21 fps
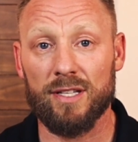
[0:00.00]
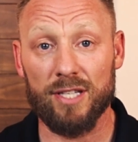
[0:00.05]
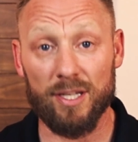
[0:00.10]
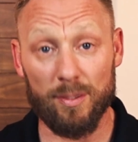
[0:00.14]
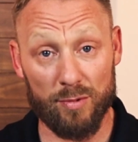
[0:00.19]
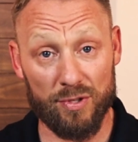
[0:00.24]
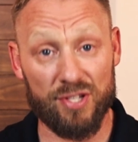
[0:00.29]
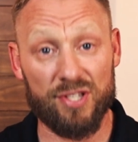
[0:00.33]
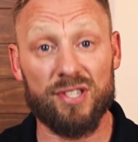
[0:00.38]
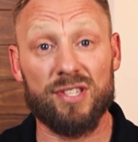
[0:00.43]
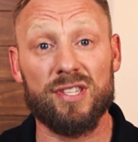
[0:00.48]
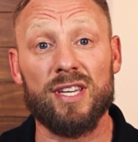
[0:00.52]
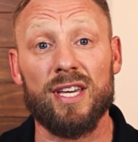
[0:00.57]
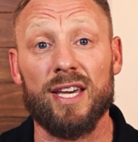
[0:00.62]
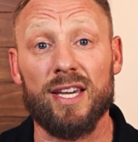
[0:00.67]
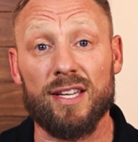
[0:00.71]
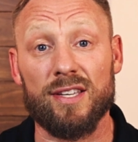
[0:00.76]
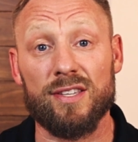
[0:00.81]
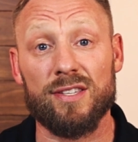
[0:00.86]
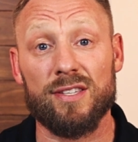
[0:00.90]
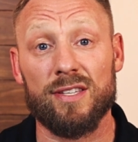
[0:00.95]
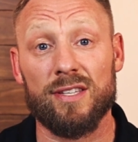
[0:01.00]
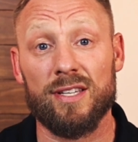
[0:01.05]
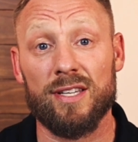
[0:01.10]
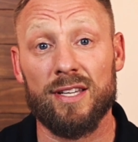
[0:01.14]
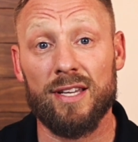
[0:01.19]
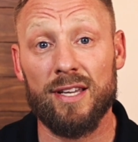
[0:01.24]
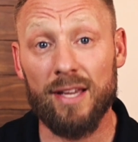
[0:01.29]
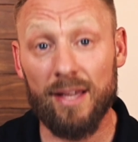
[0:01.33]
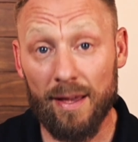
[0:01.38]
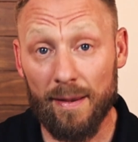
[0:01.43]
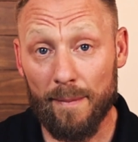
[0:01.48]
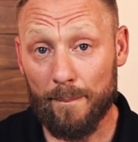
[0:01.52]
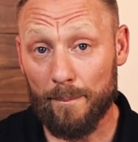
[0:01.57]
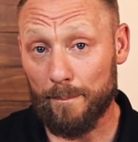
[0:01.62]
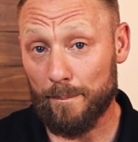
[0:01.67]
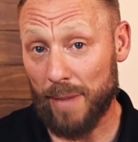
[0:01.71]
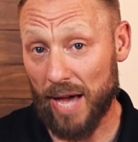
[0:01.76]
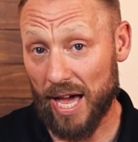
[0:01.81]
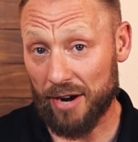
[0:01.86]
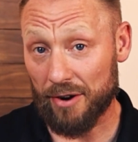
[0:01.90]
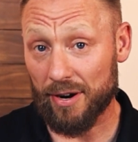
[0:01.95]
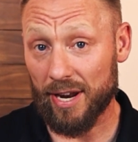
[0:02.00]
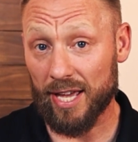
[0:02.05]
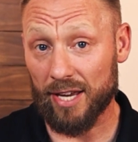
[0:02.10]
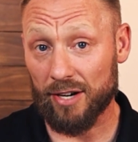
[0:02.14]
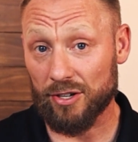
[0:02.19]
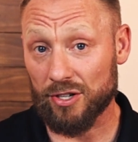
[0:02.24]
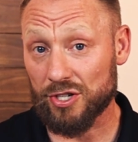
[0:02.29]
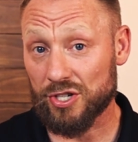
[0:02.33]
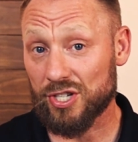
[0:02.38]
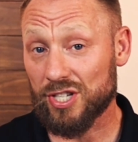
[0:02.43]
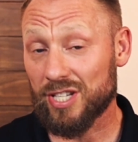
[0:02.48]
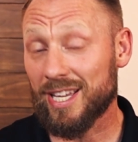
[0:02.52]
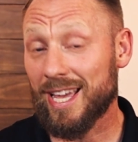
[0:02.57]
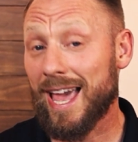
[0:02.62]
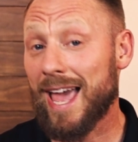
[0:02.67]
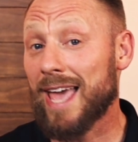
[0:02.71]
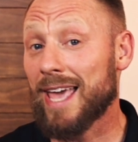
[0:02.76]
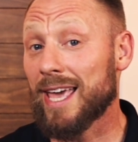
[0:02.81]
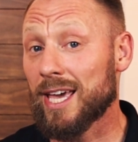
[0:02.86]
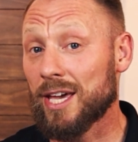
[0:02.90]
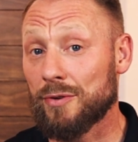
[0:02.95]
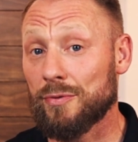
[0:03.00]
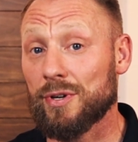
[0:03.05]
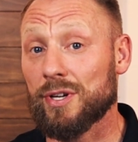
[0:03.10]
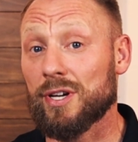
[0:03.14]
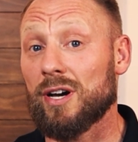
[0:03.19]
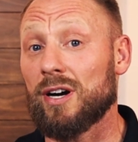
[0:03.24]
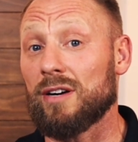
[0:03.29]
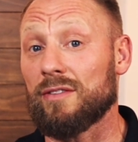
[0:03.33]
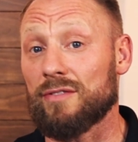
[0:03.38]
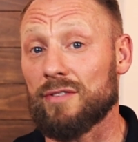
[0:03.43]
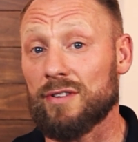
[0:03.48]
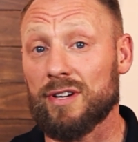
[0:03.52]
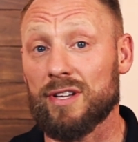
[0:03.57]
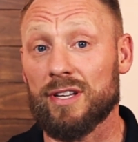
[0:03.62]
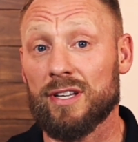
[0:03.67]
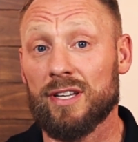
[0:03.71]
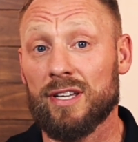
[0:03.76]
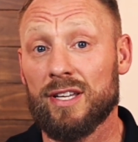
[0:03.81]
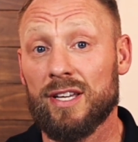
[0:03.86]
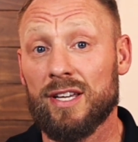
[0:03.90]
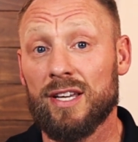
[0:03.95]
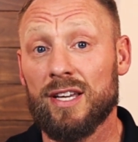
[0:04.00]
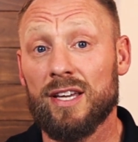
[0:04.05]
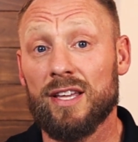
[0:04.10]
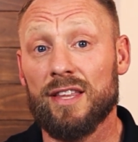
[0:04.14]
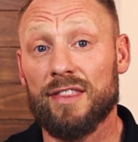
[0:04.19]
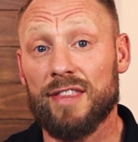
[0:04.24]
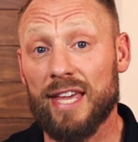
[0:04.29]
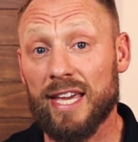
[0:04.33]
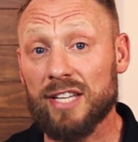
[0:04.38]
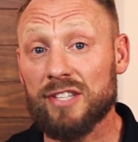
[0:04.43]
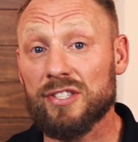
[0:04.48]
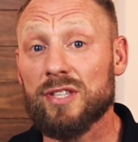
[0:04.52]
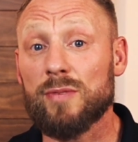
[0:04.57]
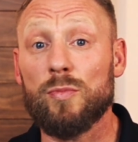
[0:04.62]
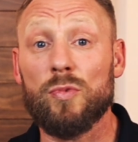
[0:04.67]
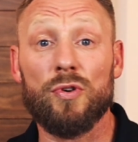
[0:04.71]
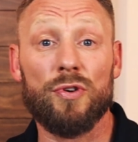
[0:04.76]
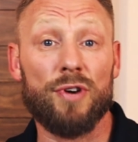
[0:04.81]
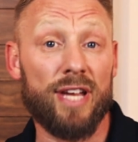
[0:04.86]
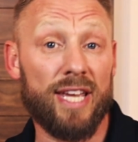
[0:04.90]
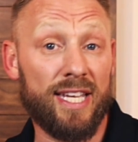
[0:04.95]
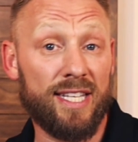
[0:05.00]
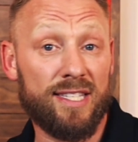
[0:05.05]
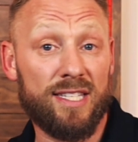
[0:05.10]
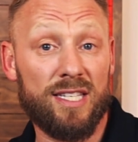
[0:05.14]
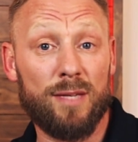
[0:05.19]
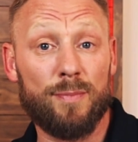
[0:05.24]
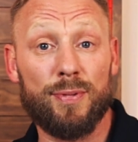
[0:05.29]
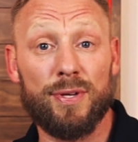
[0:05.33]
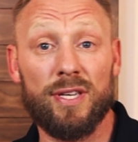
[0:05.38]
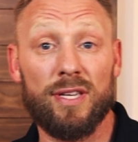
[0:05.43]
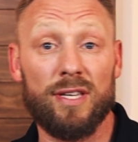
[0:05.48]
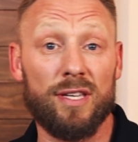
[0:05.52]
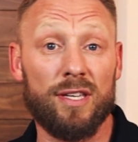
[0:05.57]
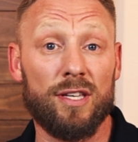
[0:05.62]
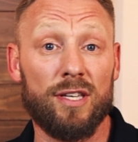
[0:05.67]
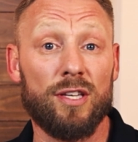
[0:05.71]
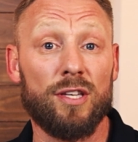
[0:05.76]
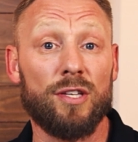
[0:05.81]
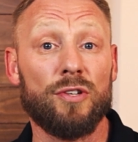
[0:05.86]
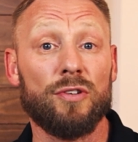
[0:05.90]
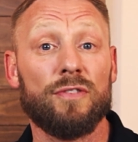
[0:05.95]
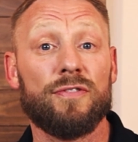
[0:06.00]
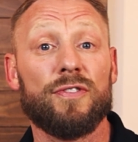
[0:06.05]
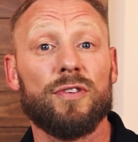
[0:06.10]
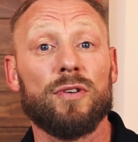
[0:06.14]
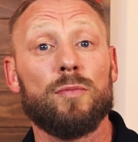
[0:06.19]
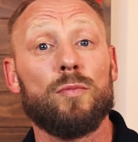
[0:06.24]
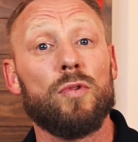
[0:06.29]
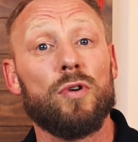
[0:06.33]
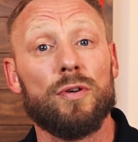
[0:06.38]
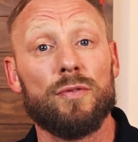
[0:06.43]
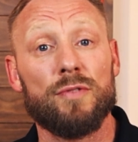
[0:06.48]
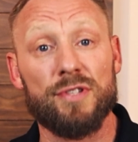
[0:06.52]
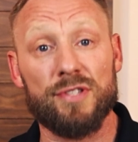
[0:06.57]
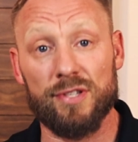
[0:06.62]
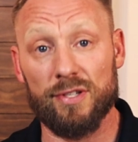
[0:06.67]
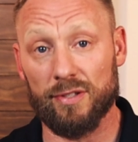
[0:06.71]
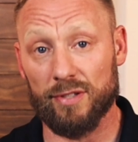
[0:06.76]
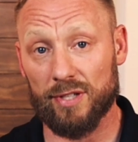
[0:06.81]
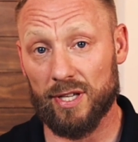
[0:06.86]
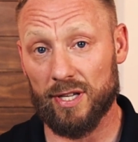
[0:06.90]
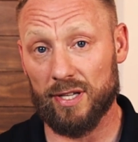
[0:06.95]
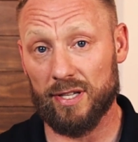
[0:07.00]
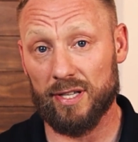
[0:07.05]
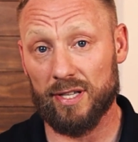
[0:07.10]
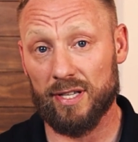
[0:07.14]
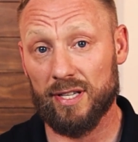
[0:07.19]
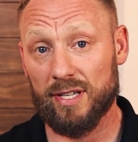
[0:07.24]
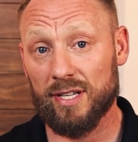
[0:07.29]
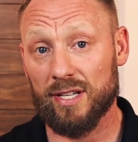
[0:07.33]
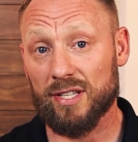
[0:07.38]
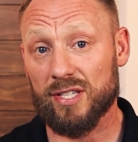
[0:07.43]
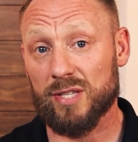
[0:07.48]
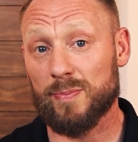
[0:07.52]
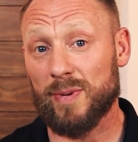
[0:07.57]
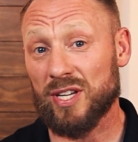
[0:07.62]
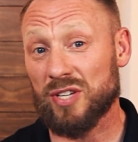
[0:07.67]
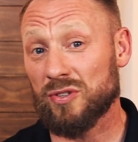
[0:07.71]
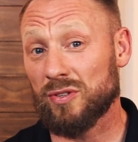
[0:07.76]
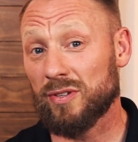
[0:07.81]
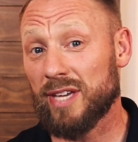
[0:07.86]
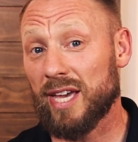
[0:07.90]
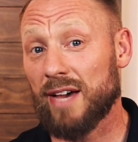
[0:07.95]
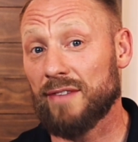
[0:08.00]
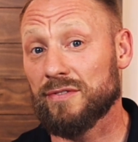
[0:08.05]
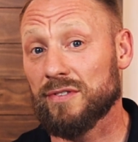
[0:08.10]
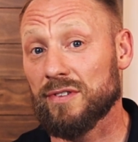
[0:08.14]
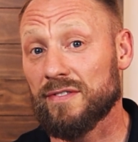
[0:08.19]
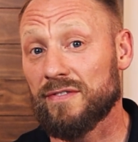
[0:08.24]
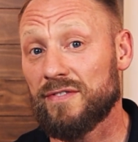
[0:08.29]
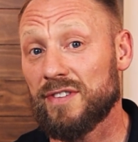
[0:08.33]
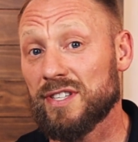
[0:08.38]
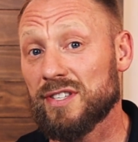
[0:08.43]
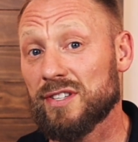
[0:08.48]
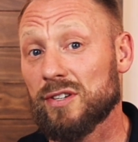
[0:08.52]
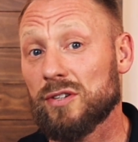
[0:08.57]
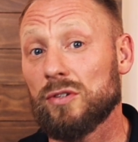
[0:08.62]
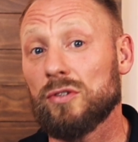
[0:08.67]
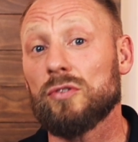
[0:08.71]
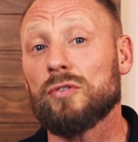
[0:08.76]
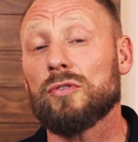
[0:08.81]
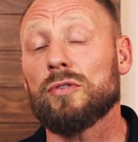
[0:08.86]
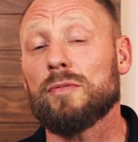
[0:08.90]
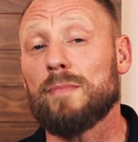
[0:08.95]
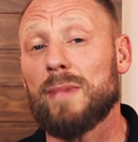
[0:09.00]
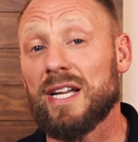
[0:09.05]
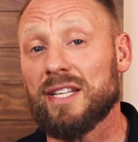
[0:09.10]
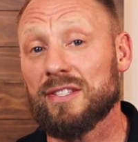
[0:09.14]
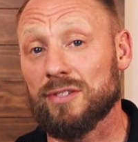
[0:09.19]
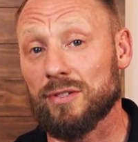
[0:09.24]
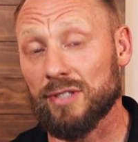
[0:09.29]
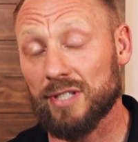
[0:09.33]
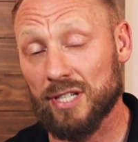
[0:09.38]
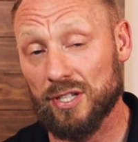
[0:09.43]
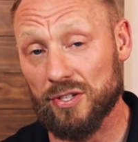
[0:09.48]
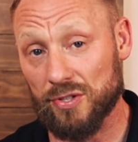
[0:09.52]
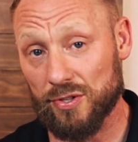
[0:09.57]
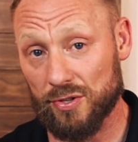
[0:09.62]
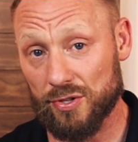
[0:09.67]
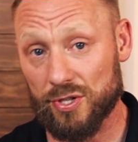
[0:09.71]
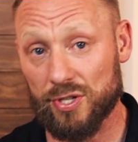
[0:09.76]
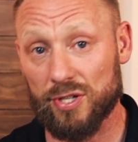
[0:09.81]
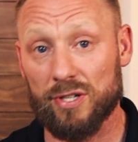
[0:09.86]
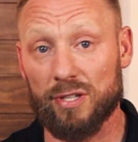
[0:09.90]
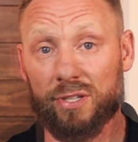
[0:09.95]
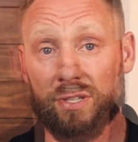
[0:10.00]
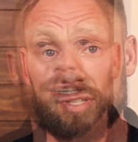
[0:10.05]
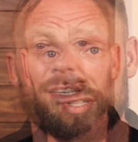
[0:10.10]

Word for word: Number six, better energy and recovery. Thanks to more A T P, you'll feel more resilient, especially after physical or mental exertion.